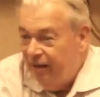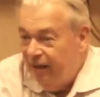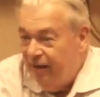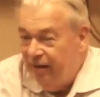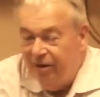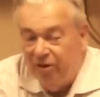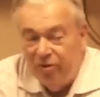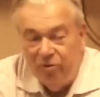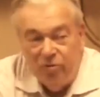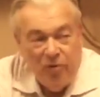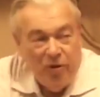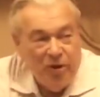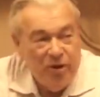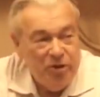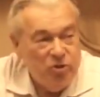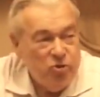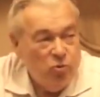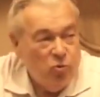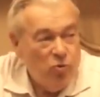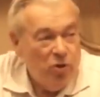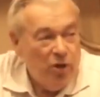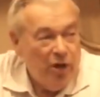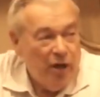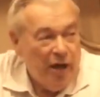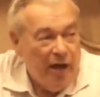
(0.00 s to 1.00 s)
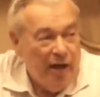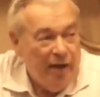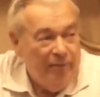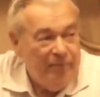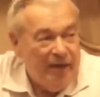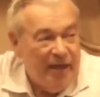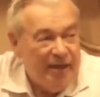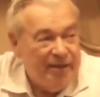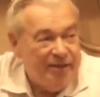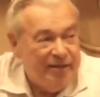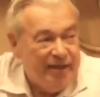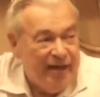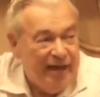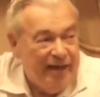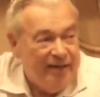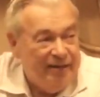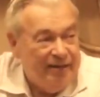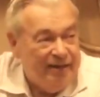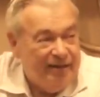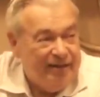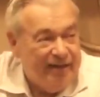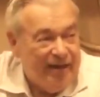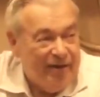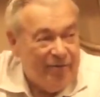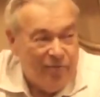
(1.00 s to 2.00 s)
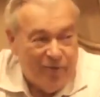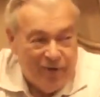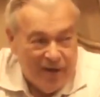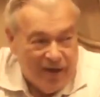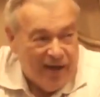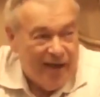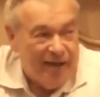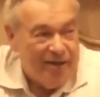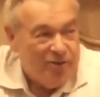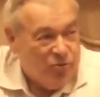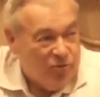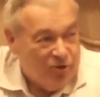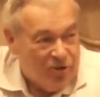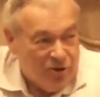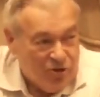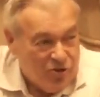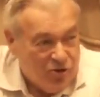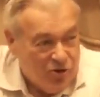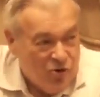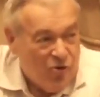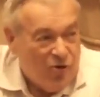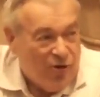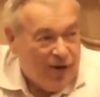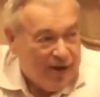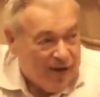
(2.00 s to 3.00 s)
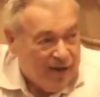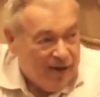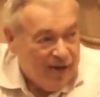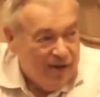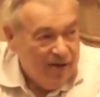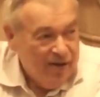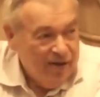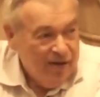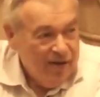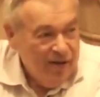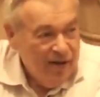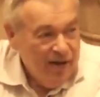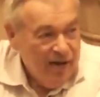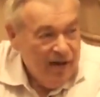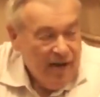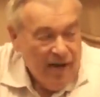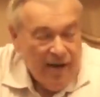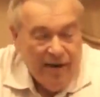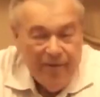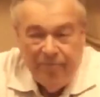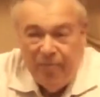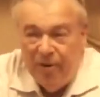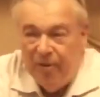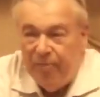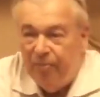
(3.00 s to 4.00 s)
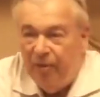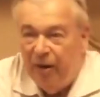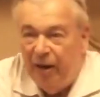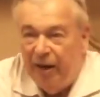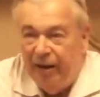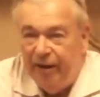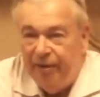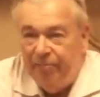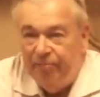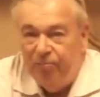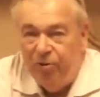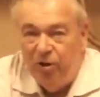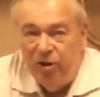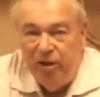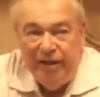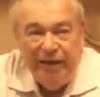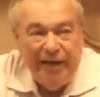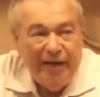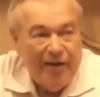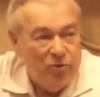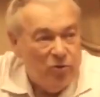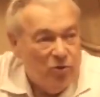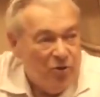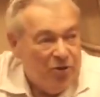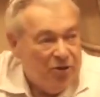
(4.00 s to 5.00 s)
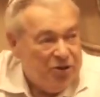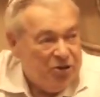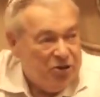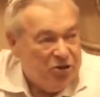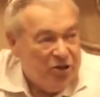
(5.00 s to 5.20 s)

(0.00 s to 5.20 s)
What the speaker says: In other words, I'm not saying that they realize what they're doing. But by pulling out all the